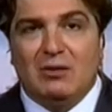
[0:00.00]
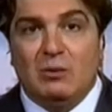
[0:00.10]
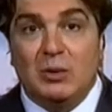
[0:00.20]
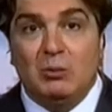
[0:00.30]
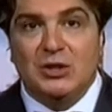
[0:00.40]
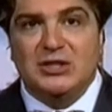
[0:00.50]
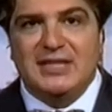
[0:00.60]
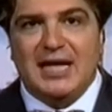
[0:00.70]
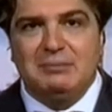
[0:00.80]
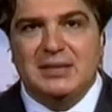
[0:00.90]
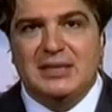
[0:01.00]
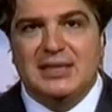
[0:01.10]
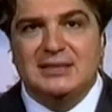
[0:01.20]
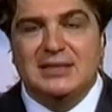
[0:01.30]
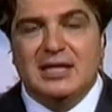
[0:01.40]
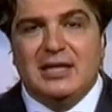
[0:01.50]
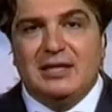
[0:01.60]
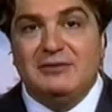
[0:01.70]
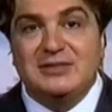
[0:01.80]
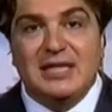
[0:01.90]
Uh, what, what does that mean is,
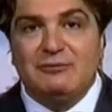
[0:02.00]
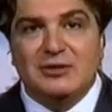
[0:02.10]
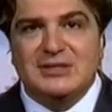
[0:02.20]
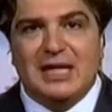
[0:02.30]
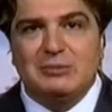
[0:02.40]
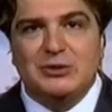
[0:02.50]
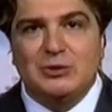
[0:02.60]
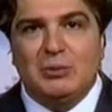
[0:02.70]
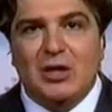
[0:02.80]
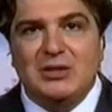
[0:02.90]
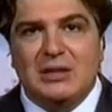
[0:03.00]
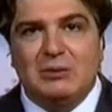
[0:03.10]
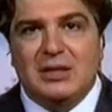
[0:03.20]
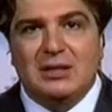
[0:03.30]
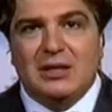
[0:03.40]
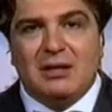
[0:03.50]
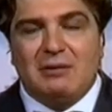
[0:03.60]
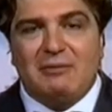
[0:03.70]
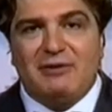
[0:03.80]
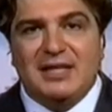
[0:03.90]
if say, for example, tomorrow there were
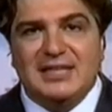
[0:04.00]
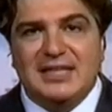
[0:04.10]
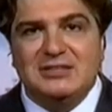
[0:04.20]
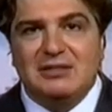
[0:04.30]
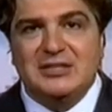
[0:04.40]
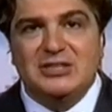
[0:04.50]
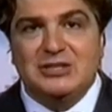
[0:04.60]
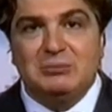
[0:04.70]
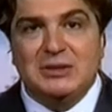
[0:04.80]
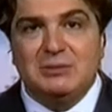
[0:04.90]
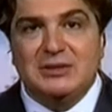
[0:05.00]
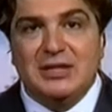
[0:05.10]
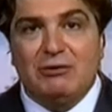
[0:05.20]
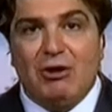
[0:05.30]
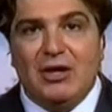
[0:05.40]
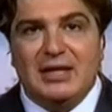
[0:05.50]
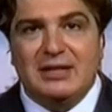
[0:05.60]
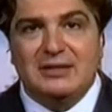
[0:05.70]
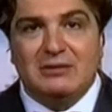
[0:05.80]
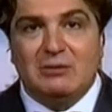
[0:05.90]
a fantastic relationship between Tehran
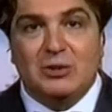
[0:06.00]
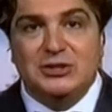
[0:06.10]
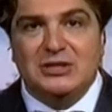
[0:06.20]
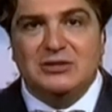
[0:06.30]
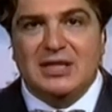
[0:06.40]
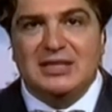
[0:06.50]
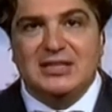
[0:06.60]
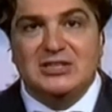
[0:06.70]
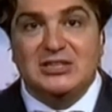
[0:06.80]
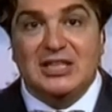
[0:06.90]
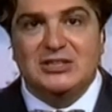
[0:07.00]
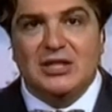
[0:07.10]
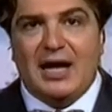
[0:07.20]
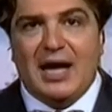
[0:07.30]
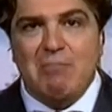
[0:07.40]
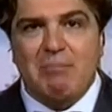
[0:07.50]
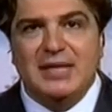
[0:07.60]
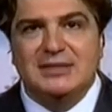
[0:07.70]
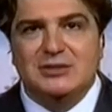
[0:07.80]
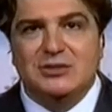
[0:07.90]
and Washington and they exchanged
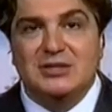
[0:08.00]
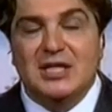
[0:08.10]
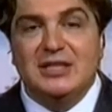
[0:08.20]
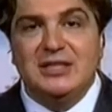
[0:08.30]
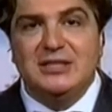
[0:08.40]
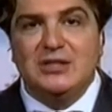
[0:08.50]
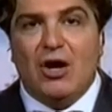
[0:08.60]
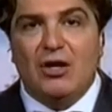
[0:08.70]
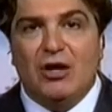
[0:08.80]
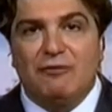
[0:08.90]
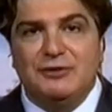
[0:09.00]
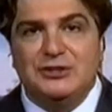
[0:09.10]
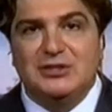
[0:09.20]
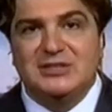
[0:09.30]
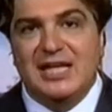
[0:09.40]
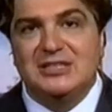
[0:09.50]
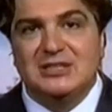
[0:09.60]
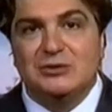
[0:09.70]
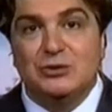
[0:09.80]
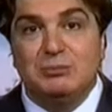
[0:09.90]
ambassadors, mm. these unofficial
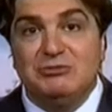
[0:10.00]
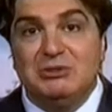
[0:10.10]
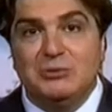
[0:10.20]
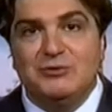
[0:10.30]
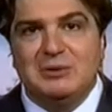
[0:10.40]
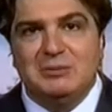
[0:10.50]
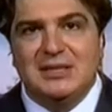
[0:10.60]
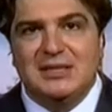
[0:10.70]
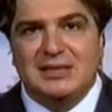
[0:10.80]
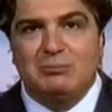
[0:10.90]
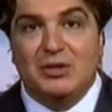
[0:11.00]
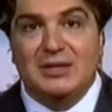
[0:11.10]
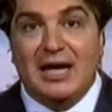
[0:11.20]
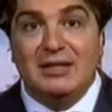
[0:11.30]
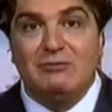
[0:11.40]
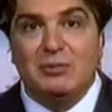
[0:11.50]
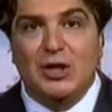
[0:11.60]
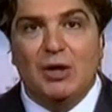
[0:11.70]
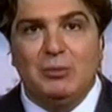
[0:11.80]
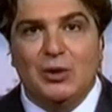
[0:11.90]
sanctions could have been removed immediately, but now they've
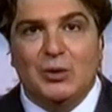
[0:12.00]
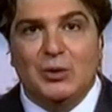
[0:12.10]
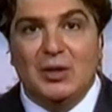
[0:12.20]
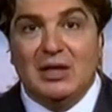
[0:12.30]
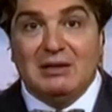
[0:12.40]
become law.